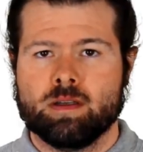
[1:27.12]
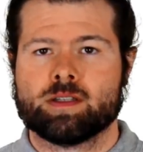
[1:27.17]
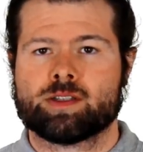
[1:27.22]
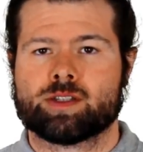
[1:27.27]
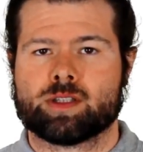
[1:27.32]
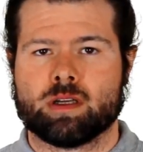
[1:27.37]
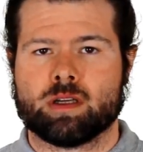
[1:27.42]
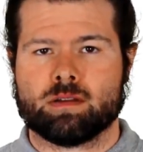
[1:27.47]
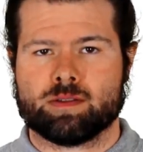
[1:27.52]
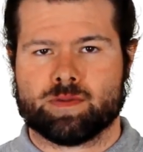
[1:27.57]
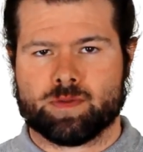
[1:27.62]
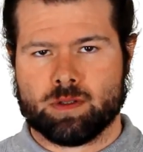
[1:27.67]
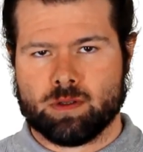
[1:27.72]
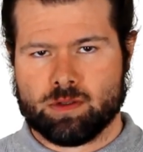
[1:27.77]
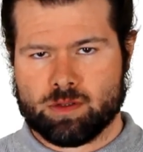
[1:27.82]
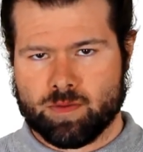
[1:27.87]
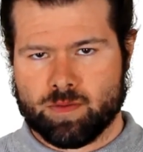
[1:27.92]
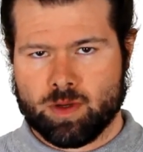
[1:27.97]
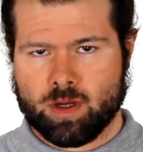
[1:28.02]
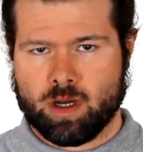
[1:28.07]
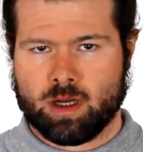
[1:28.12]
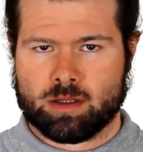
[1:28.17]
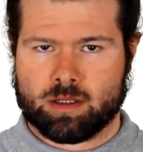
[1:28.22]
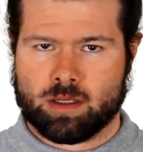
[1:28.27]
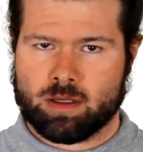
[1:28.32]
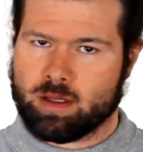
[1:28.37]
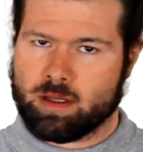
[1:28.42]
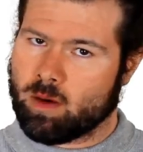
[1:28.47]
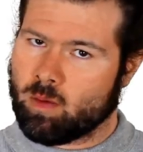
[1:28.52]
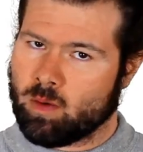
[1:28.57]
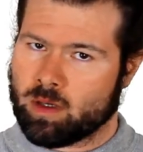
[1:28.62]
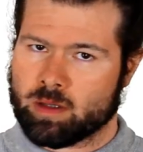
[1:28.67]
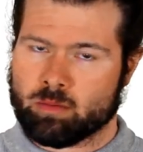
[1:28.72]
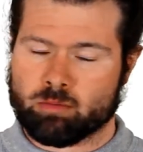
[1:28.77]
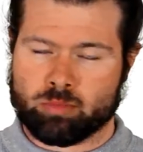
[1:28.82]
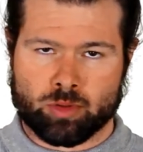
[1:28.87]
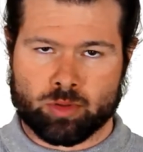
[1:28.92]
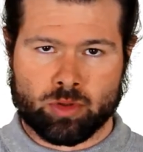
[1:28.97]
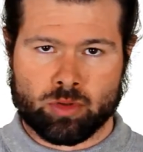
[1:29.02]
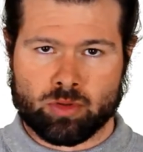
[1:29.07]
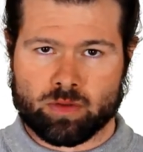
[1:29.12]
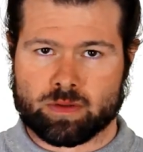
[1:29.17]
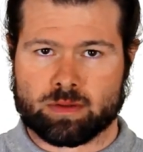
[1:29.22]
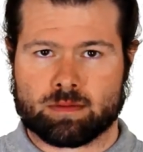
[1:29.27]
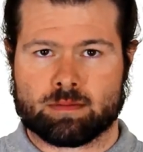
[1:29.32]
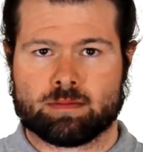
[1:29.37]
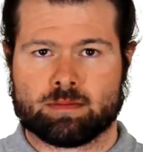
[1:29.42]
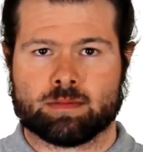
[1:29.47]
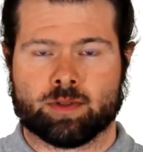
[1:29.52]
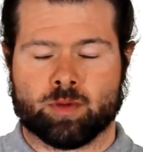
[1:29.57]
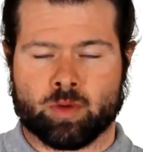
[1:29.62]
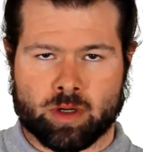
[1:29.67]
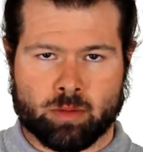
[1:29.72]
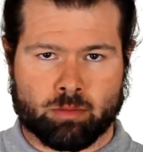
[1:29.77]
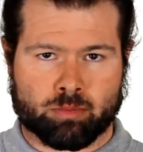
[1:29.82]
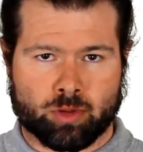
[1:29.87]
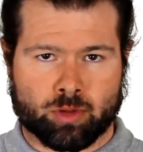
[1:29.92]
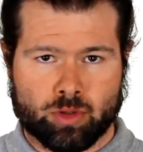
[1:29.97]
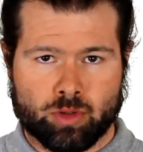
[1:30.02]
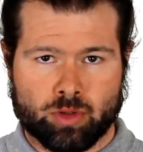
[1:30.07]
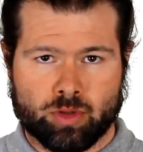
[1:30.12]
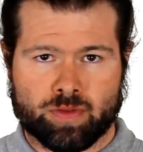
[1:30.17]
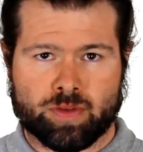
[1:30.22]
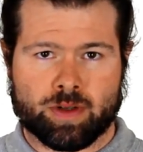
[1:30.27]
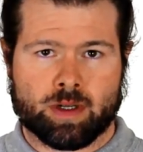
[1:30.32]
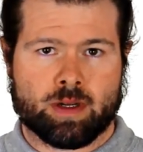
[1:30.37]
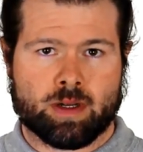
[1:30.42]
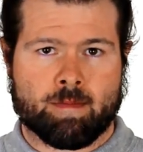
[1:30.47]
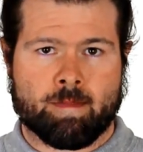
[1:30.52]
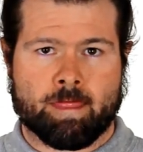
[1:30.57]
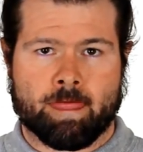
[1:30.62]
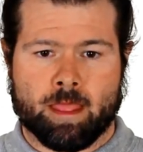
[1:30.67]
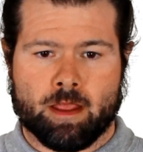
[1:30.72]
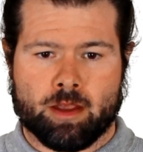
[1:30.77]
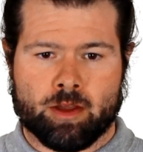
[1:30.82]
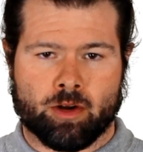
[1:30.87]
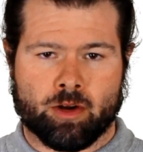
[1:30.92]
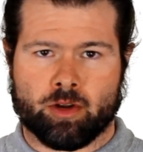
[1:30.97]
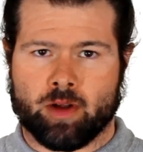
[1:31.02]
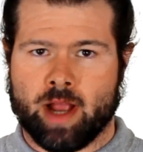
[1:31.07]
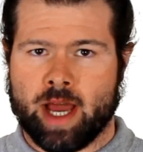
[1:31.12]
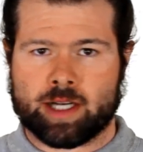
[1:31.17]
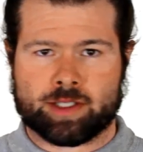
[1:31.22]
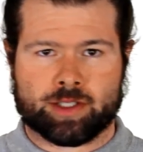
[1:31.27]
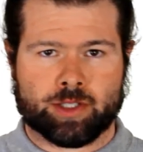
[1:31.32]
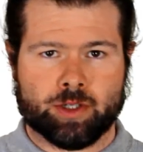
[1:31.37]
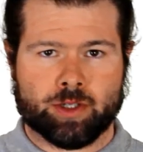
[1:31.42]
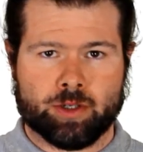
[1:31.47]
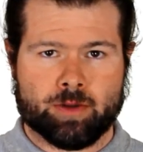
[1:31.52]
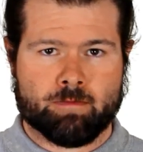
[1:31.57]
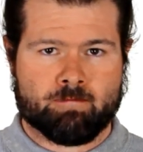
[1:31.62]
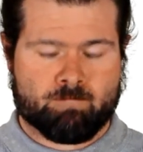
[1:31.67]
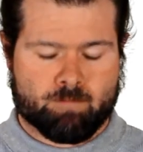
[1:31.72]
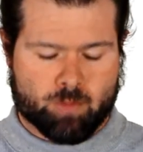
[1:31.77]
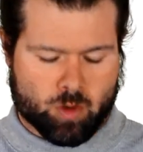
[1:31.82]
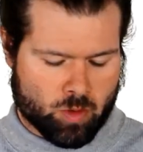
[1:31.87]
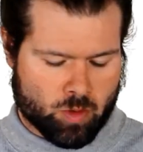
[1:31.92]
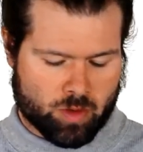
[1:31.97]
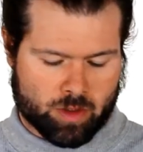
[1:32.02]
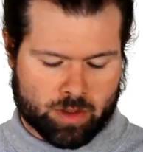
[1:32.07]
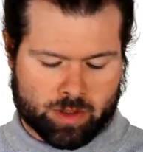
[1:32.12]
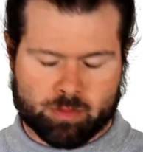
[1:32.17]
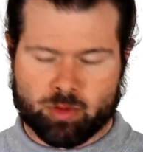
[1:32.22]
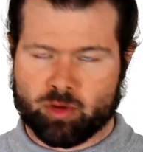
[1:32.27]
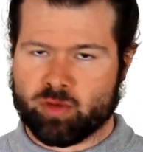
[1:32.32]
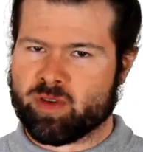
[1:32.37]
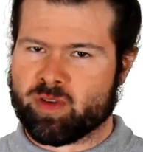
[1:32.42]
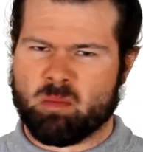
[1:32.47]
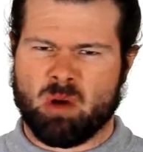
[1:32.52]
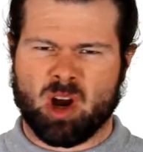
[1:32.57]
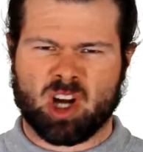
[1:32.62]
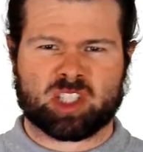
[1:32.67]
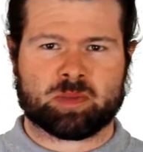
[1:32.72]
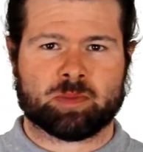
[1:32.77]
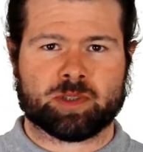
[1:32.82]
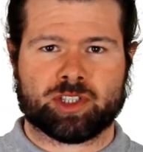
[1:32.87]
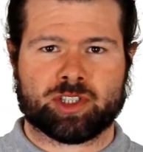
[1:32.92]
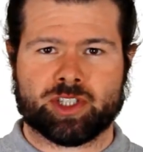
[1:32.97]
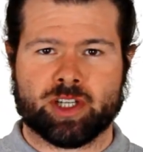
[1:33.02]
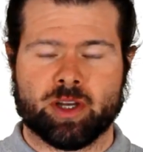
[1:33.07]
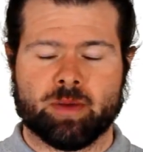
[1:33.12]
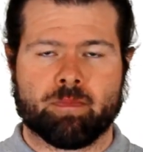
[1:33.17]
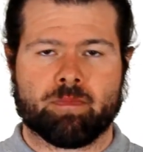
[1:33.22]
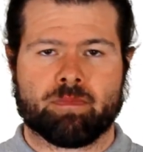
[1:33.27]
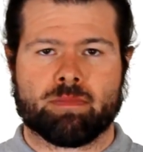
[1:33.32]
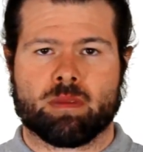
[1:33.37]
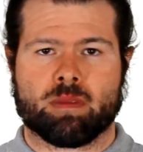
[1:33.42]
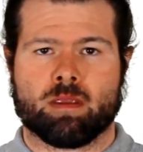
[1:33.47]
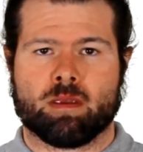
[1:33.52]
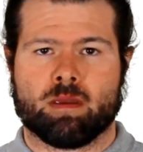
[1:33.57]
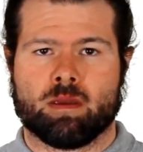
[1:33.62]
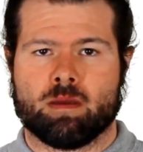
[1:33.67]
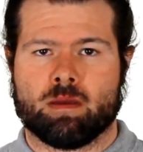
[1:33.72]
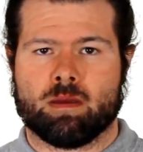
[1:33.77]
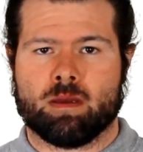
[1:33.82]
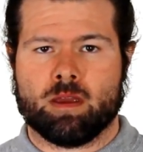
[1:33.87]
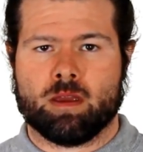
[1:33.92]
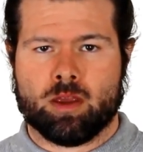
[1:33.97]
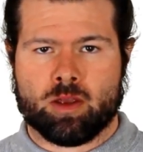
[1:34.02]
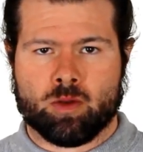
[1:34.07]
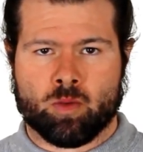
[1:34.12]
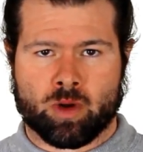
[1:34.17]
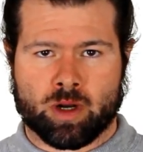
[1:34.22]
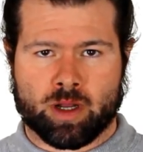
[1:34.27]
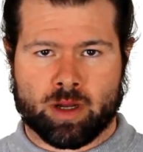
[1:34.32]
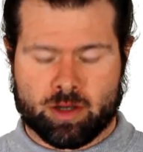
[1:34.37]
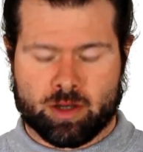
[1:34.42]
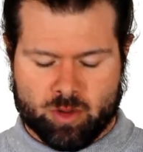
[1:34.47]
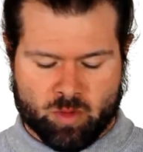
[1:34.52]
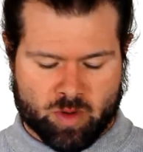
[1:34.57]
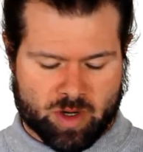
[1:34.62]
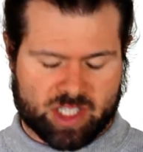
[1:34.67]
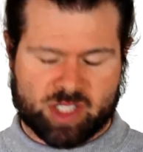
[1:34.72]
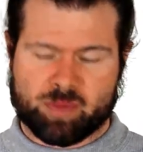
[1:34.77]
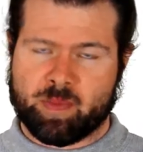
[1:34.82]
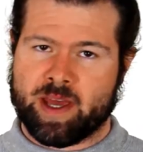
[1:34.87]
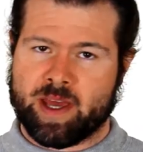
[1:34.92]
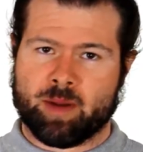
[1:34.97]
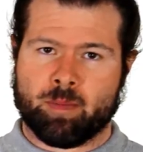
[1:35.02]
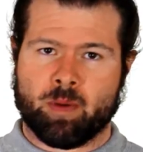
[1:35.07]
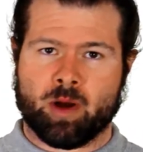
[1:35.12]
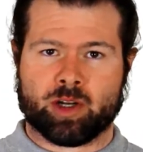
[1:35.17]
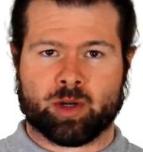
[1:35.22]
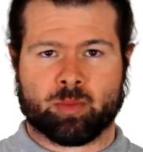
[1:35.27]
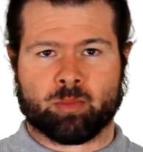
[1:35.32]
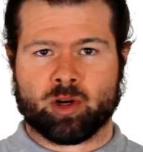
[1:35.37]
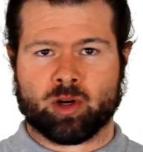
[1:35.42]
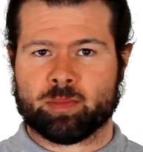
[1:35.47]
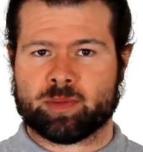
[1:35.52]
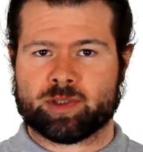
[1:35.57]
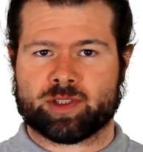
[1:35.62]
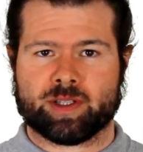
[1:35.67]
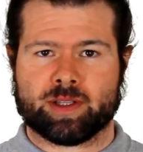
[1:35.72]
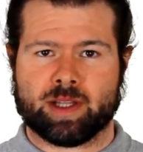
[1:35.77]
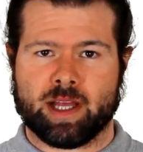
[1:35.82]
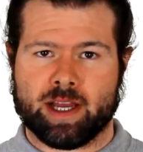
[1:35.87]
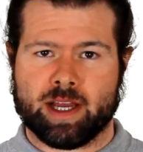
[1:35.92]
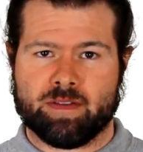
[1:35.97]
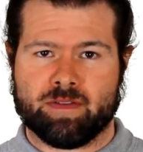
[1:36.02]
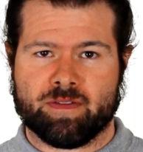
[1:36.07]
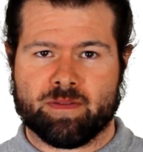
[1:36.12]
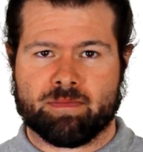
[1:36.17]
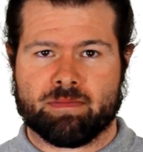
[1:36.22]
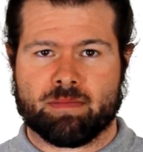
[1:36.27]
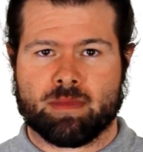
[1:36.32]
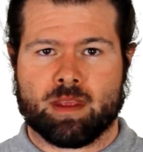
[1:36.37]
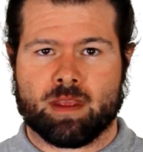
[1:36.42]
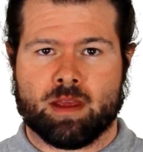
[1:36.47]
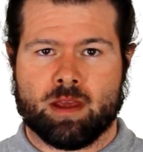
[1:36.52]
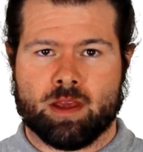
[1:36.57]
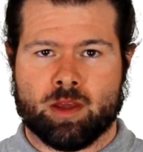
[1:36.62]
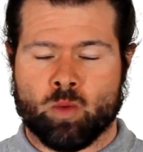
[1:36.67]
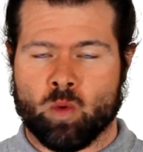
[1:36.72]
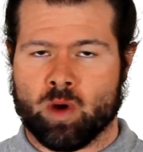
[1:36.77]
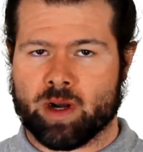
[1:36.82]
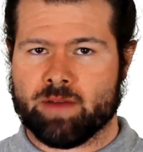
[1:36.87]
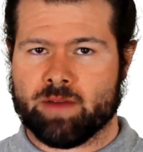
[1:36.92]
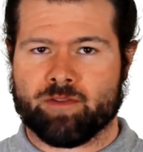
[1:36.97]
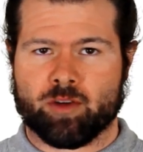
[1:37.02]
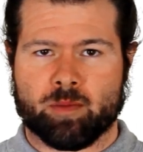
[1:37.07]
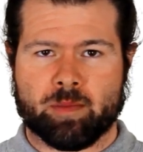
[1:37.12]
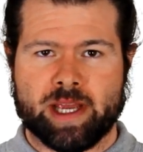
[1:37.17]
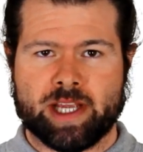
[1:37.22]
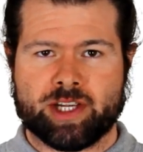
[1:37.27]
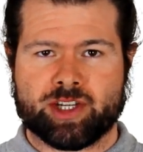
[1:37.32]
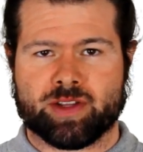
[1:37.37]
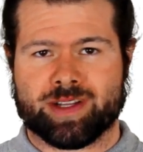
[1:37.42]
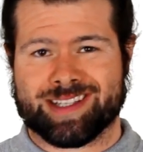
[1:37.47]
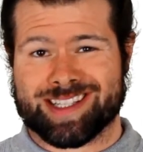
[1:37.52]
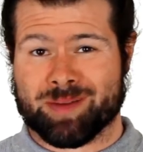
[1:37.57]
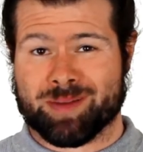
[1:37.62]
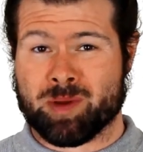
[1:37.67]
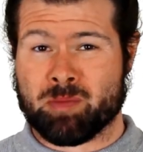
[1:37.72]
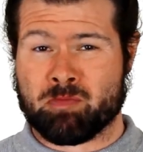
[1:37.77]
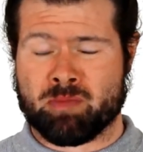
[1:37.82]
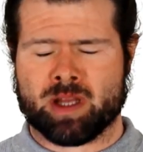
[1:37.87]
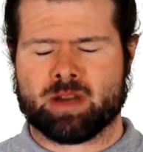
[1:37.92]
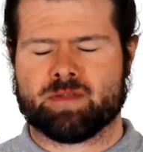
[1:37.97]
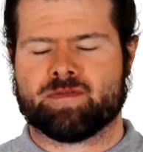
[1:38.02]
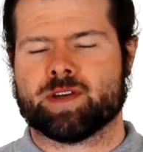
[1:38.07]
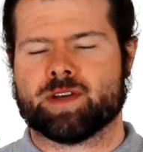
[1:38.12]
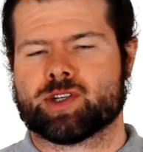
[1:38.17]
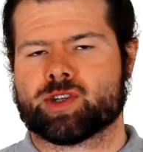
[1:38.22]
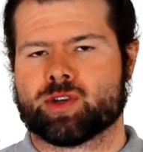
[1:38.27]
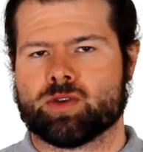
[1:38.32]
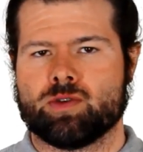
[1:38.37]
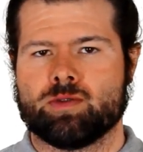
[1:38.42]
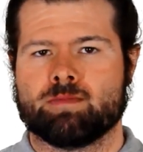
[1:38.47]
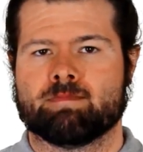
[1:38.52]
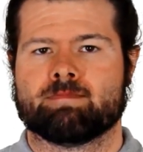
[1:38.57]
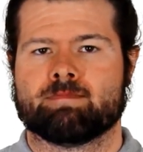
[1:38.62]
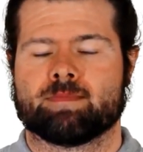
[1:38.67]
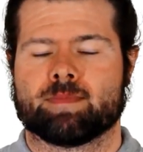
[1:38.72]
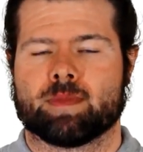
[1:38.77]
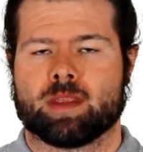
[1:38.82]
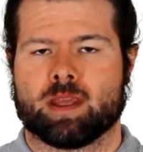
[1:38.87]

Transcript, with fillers: This channel is for those of you out there that want to improve. You want to improve, you know, your attitude, you want to improve your marksmanship, you want to you want to expand upon your purpose in life, you want information that's going to be beneficial.